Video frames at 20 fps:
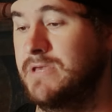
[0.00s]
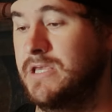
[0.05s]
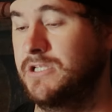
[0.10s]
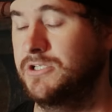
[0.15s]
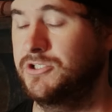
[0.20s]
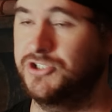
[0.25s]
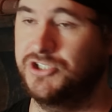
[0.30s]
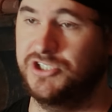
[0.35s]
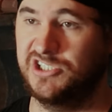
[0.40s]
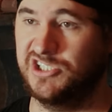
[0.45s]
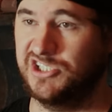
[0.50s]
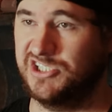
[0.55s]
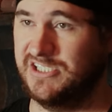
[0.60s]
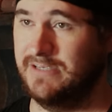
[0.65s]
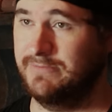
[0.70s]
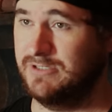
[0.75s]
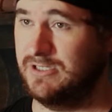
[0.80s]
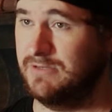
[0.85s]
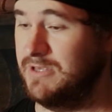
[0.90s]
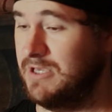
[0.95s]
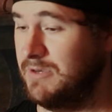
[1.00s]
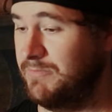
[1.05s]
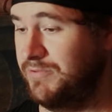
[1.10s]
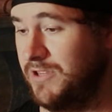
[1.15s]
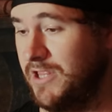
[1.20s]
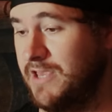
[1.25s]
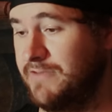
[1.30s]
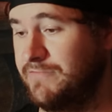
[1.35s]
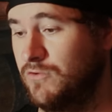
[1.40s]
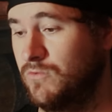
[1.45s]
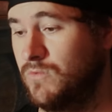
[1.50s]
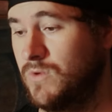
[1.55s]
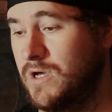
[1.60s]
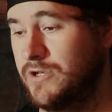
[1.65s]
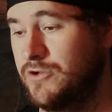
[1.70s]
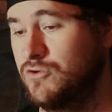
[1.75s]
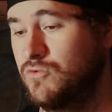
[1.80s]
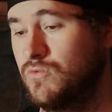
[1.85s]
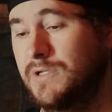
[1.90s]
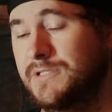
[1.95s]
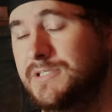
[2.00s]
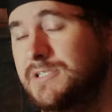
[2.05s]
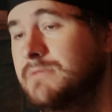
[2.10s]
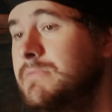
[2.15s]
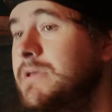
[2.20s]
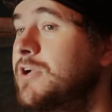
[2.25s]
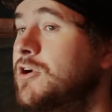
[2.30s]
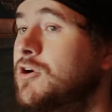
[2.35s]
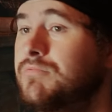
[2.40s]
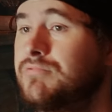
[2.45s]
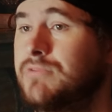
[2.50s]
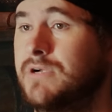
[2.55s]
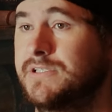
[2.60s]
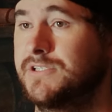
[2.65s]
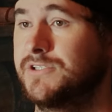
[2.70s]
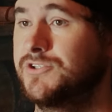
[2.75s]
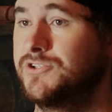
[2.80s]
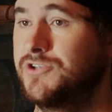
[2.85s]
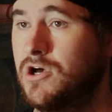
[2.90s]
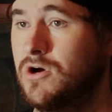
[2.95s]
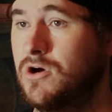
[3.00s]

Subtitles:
means. She just seems to be a playful one who wants to make her presence